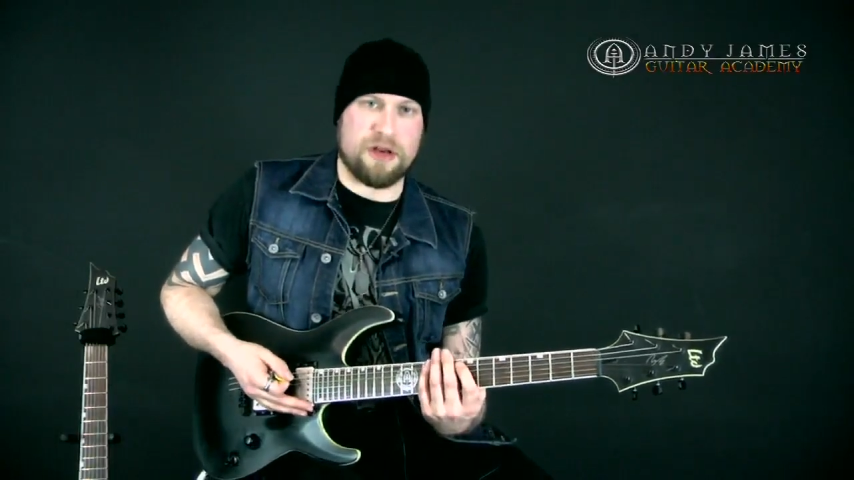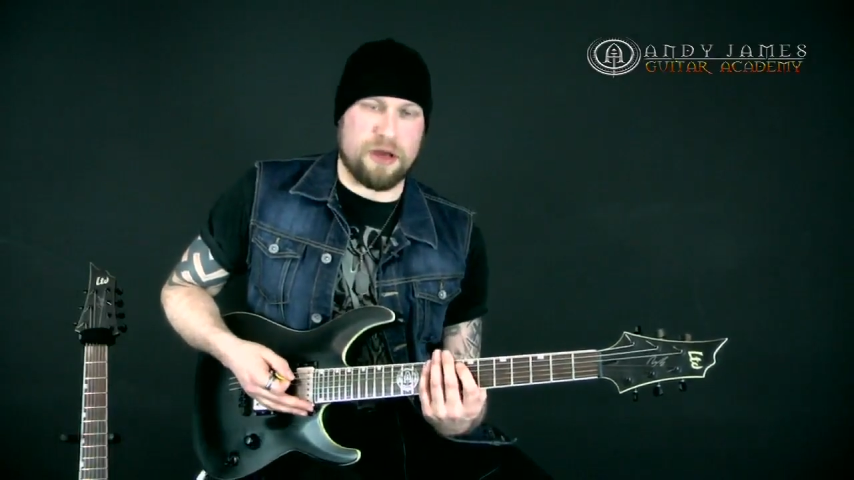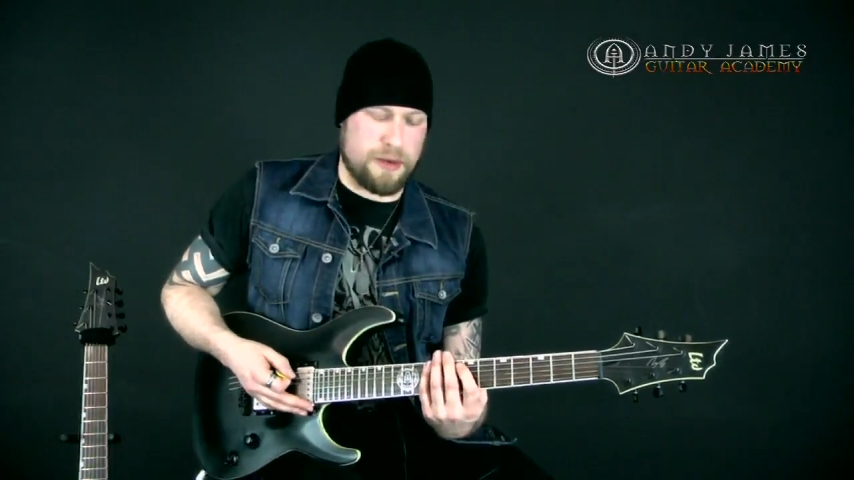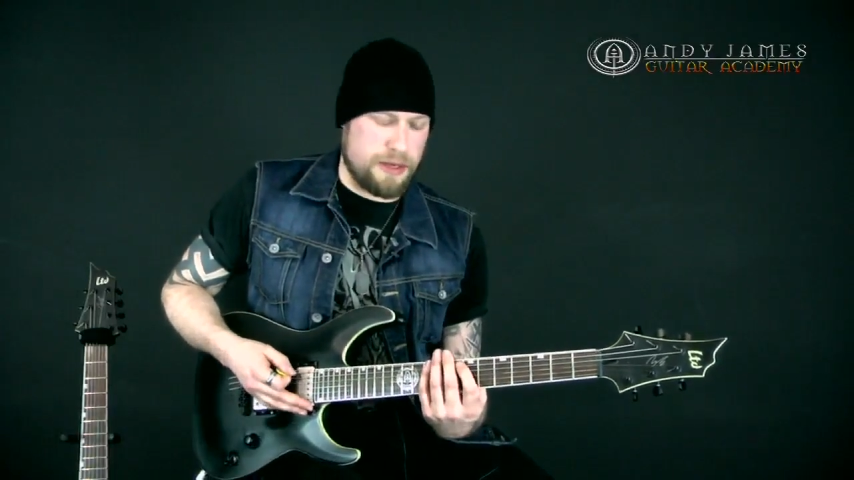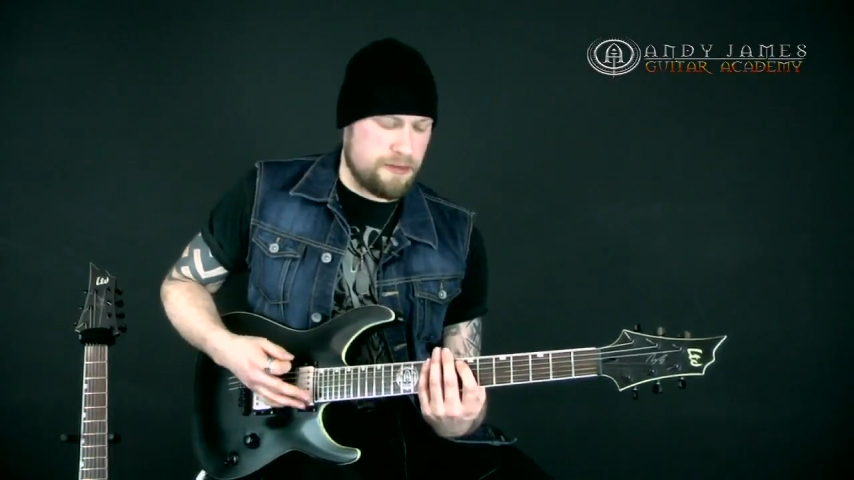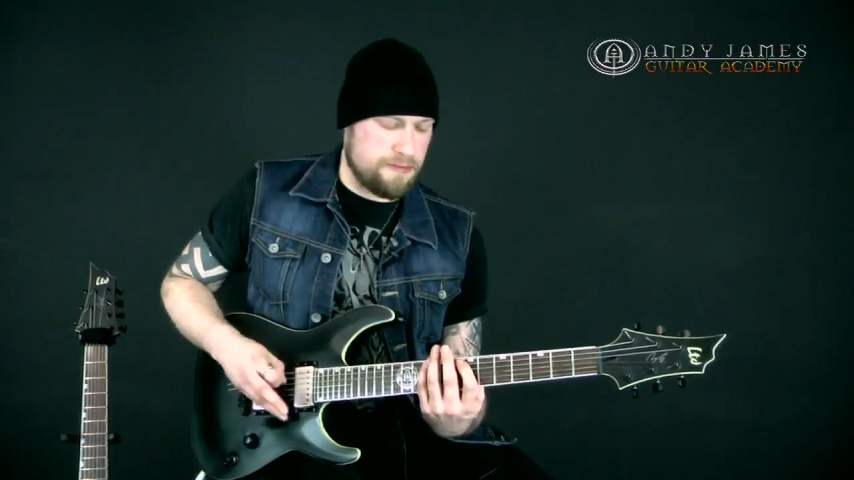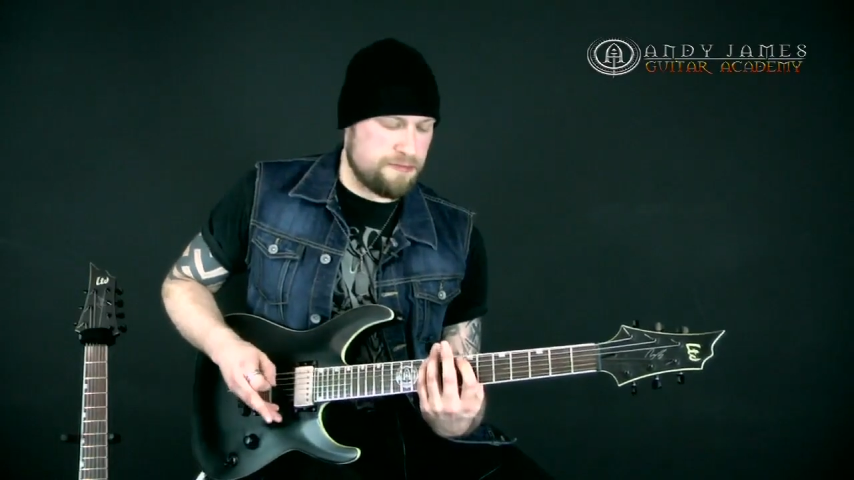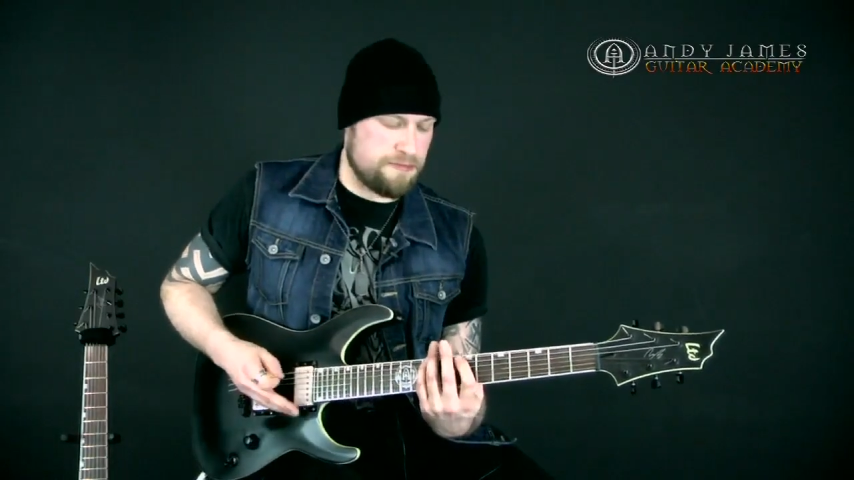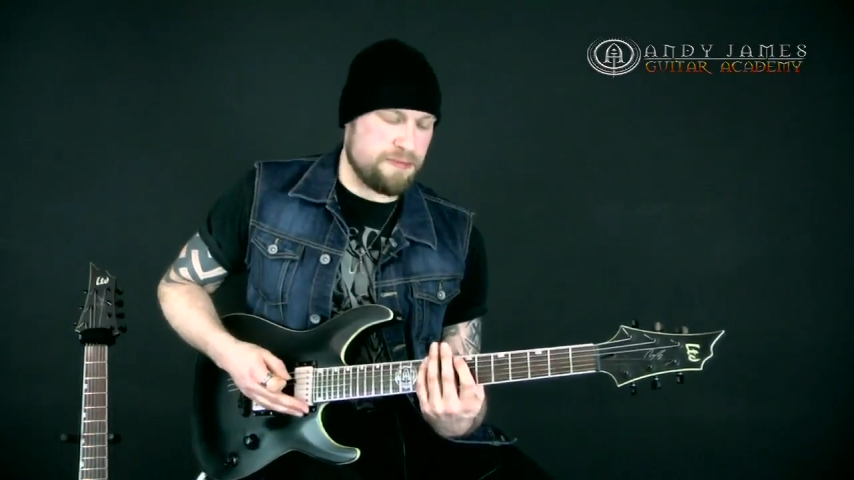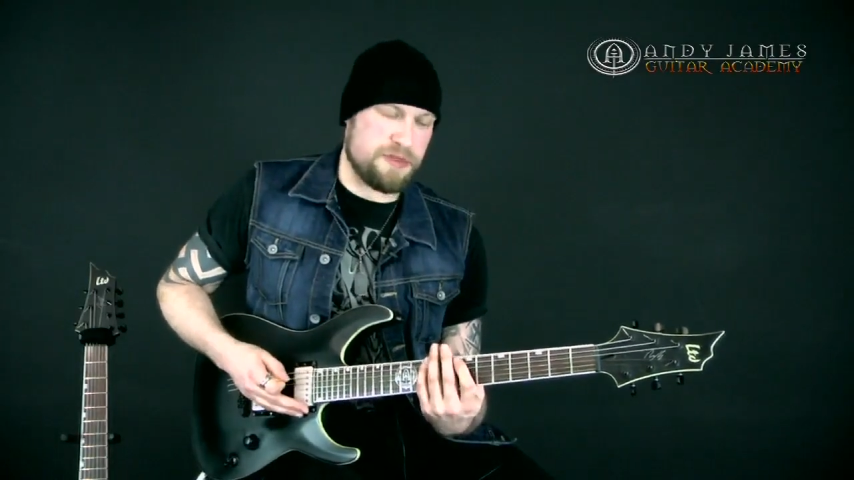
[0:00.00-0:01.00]
low E,
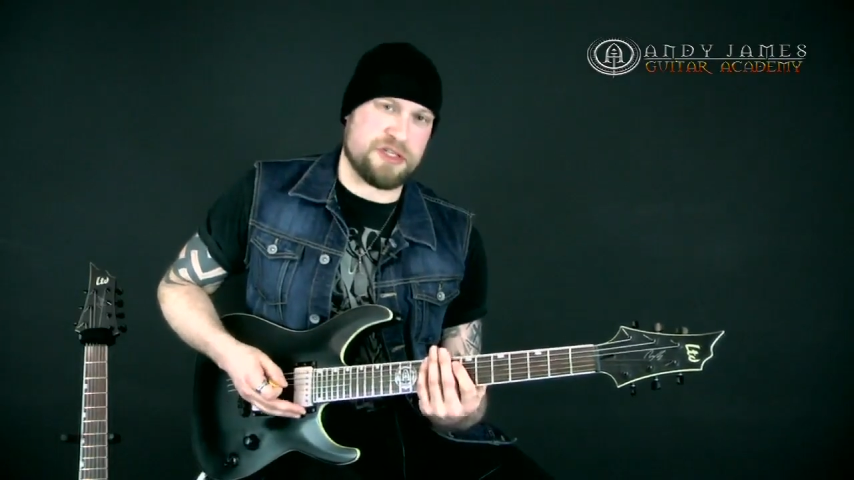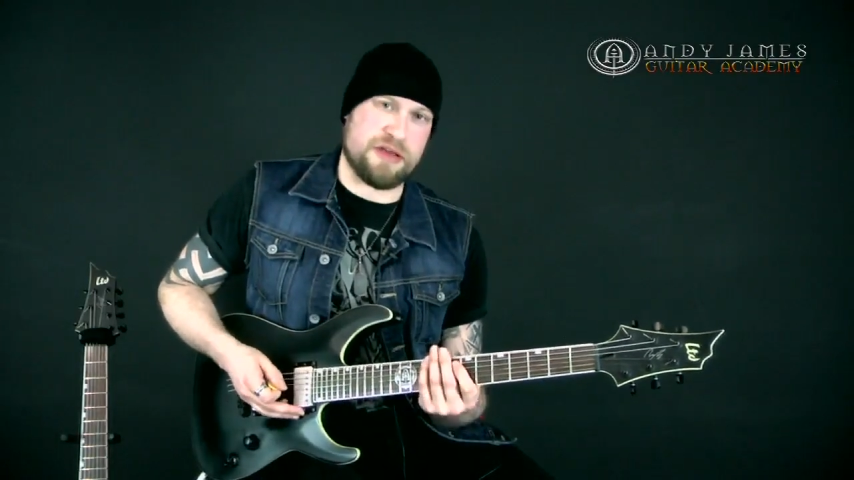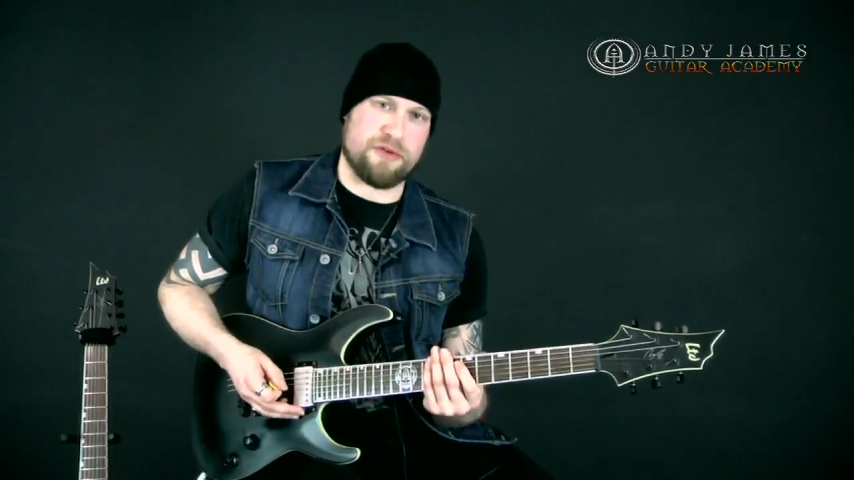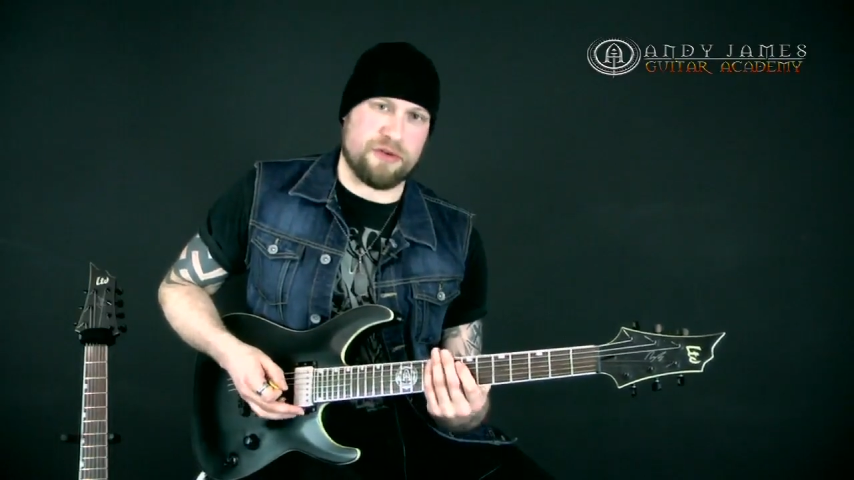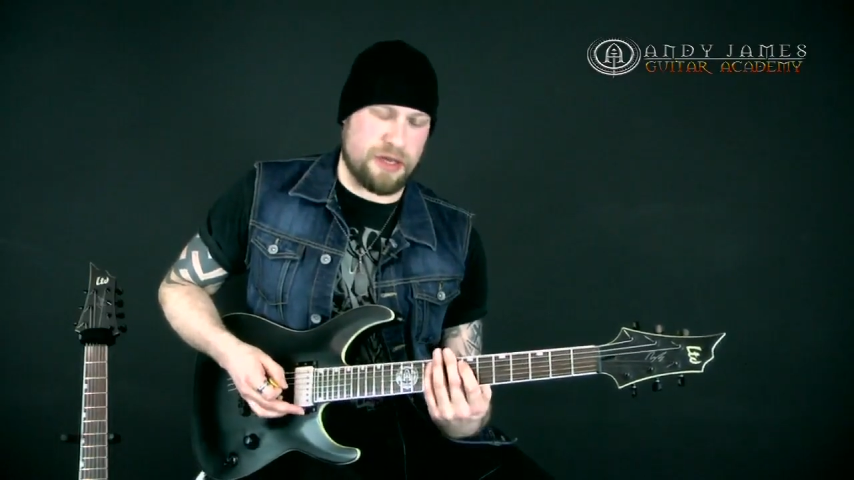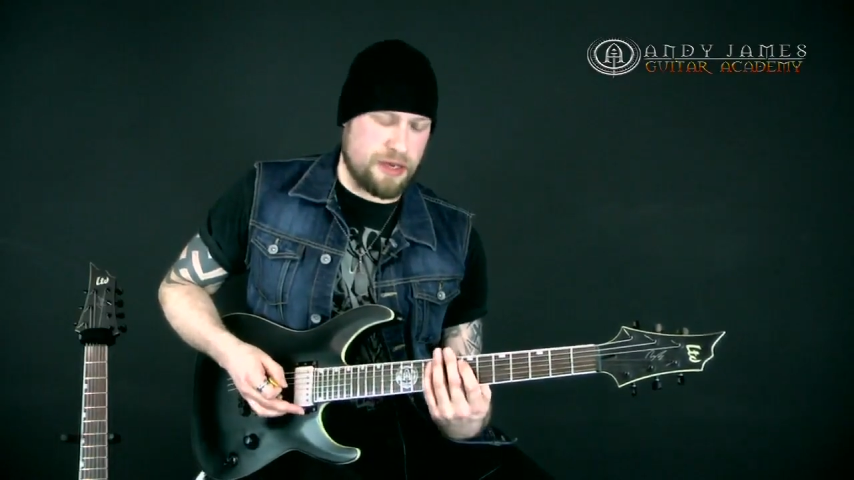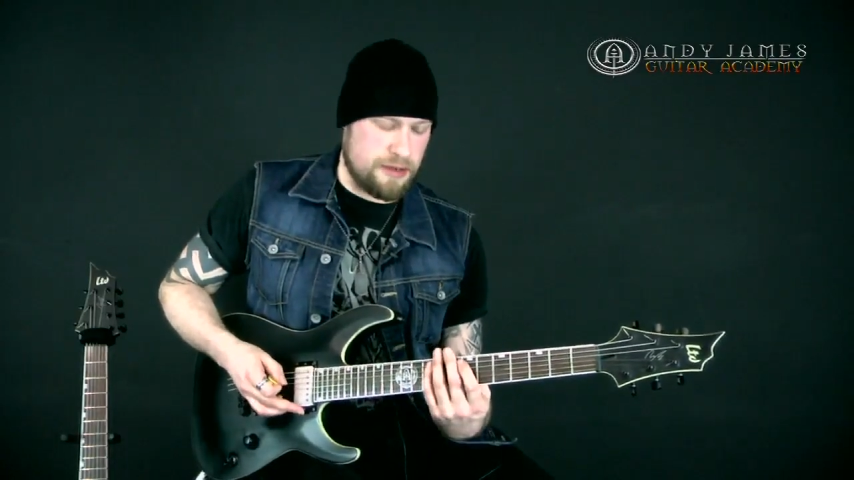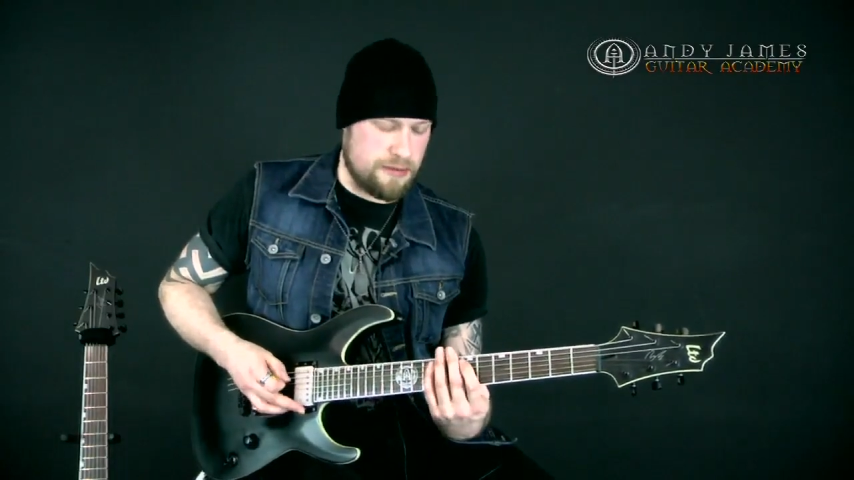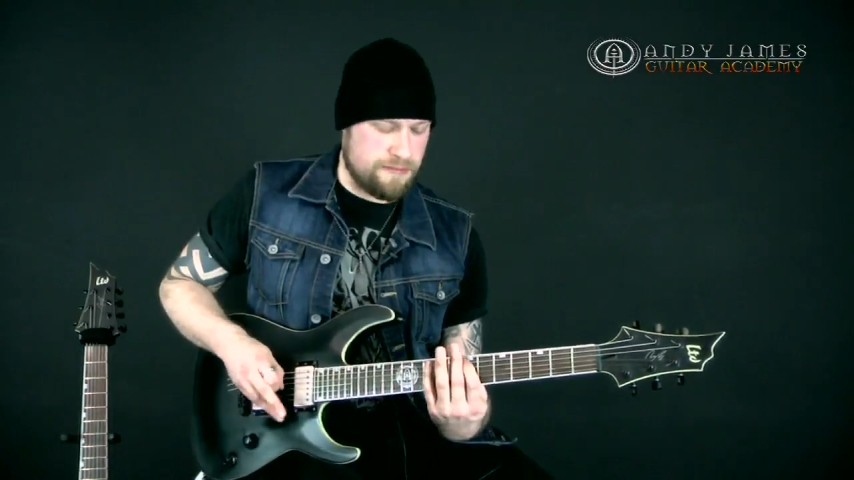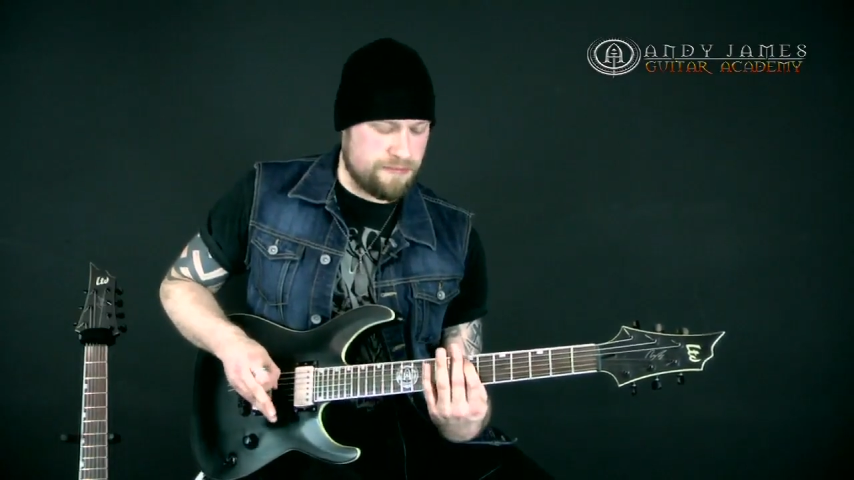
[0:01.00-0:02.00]
7 on the A,